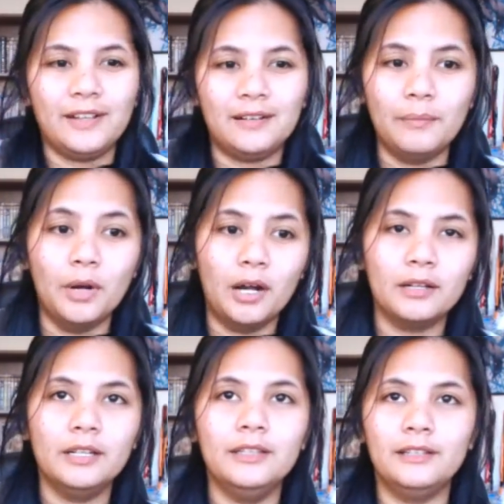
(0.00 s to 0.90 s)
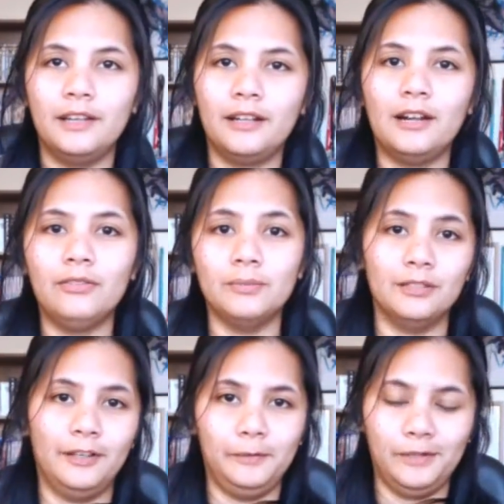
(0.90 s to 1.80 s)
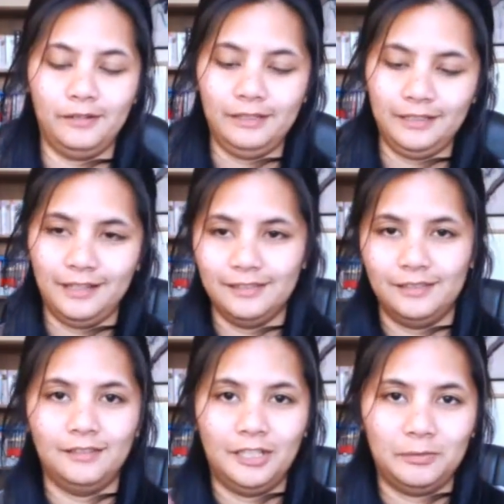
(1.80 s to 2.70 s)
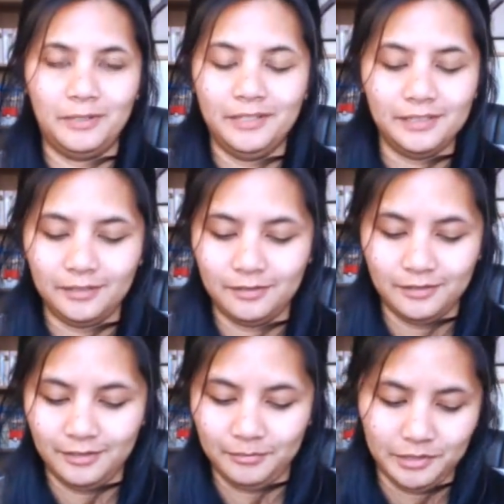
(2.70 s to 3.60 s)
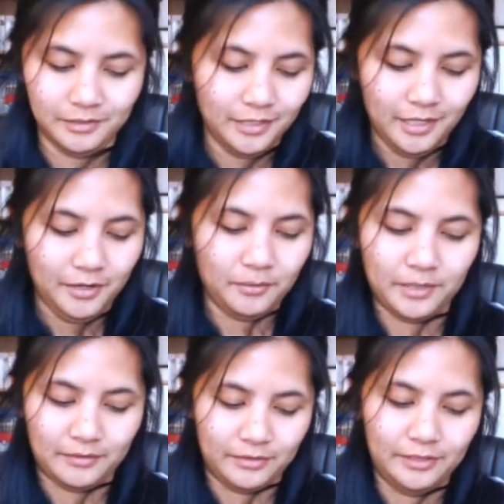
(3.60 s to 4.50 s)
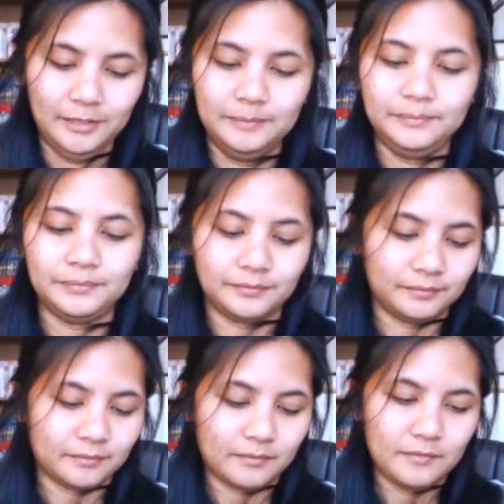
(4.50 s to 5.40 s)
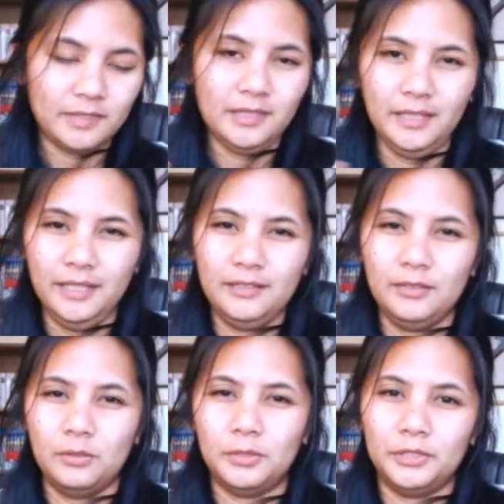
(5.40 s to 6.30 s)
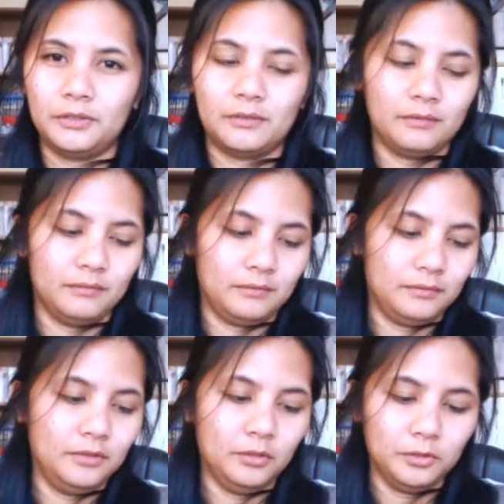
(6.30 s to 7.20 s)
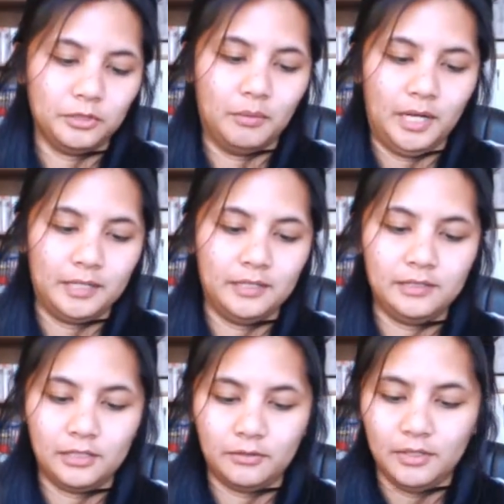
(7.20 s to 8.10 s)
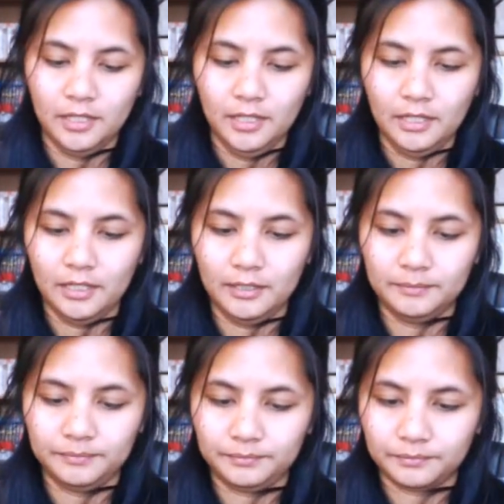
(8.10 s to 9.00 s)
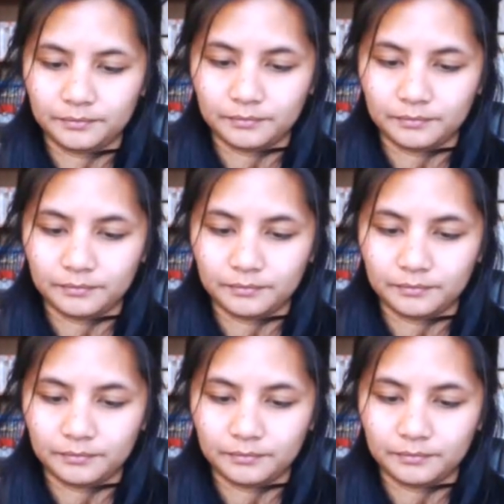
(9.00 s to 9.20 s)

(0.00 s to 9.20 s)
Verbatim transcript: have like a manga in there that I got from the library and it has like library stickers on it, but whatever. Um, it is an older an older manga, so um,